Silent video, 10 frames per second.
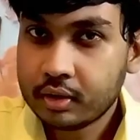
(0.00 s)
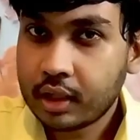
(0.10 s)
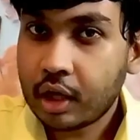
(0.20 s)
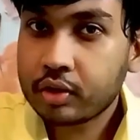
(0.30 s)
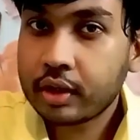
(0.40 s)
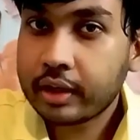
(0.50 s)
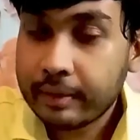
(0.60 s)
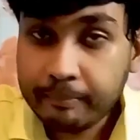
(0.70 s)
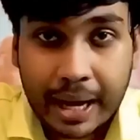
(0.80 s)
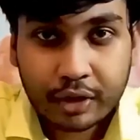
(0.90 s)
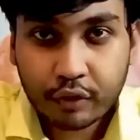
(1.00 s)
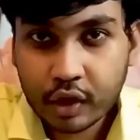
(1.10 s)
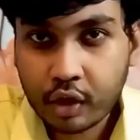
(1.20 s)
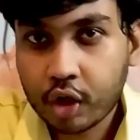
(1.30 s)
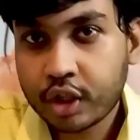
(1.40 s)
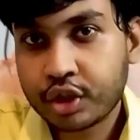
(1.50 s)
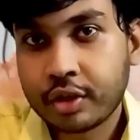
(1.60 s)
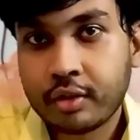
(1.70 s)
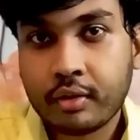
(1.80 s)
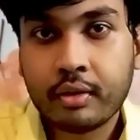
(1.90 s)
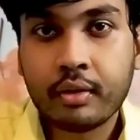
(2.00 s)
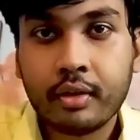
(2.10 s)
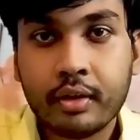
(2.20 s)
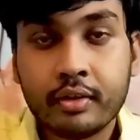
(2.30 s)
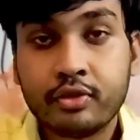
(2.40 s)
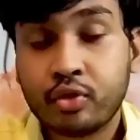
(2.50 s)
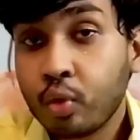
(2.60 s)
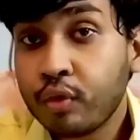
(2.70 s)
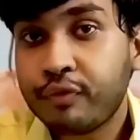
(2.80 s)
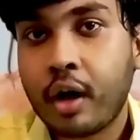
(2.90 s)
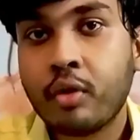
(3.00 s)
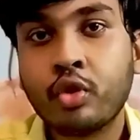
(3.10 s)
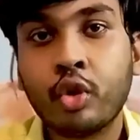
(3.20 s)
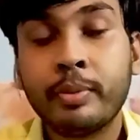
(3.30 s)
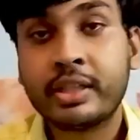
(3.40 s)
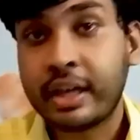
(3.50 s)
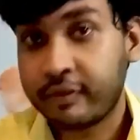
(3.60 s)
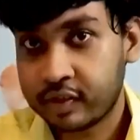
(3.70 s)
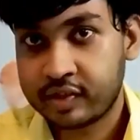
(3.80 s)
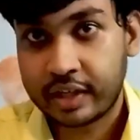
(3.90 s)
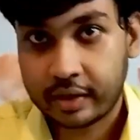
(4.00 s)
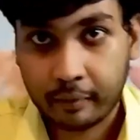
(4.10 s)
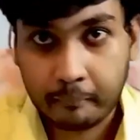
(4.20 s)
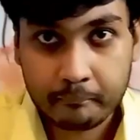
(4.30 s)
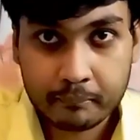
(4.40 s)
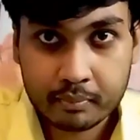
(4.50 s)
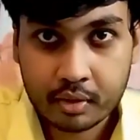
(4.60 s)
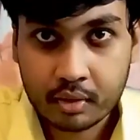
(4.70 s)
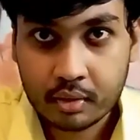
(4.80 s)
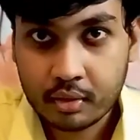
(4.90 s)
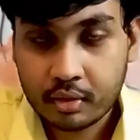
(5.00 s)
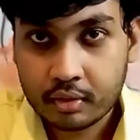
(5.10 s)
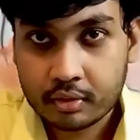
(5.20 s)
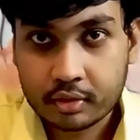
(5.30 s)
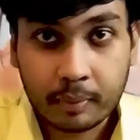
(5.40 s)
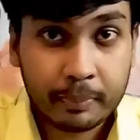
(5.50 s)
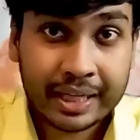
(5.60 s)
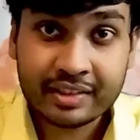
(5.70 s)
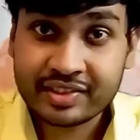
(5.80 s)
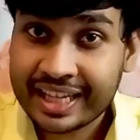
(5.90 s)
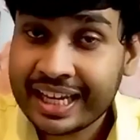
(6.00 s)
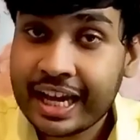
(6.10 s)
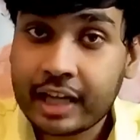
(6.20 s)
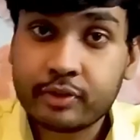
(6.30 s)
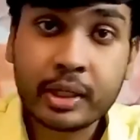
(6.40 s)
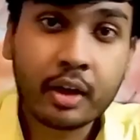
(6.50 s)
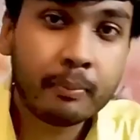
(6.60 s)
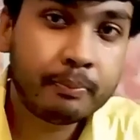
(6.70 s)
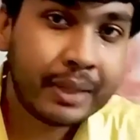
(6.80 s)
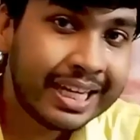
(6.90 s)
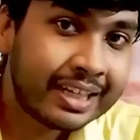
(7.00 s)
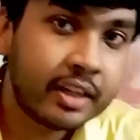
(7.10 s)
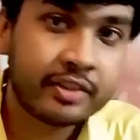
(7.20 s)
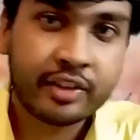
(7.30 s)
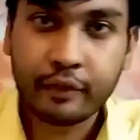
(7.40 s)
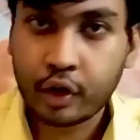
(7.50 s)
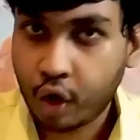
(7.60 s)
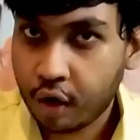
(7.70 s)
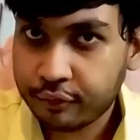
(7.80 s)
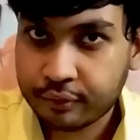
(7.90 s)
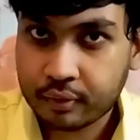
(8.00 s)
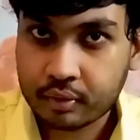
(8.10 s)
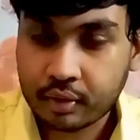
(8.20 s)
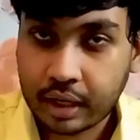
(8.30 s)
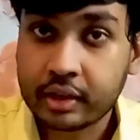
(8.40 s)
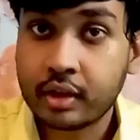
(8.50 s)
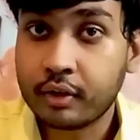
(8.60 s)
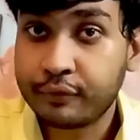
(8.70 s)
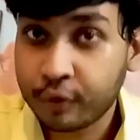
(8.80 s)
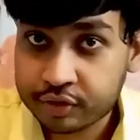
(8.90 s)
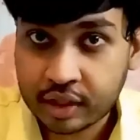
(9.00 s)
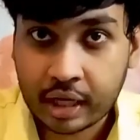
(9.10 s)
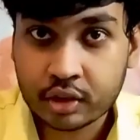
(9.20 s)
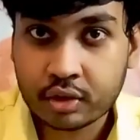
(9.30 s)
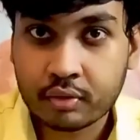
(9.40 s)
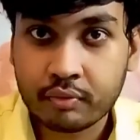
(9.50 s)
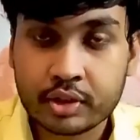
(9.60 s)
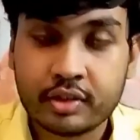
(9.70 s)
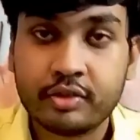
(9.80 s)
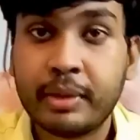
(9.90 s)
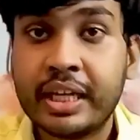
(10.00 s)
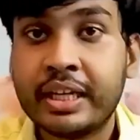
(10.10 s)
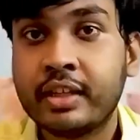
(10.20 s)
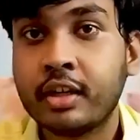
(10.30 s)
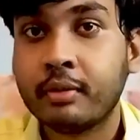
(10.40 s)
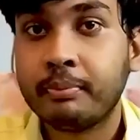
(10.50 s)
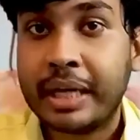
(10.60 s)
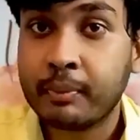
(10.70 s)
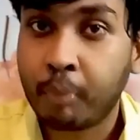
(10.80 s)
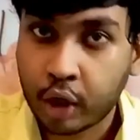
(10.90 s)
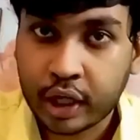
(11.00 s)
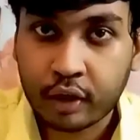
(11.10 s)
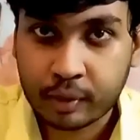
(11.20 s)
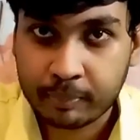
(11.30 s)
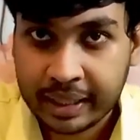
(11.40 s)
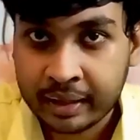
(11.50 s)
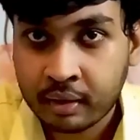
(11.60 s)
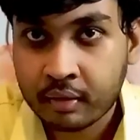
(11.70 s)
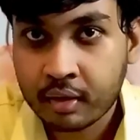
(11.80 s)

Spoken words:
Now, the impact of the collision is soon found to be devastating. The plane's tail has been completely severed off, and the fuselage, which is mainly the main body of the plane,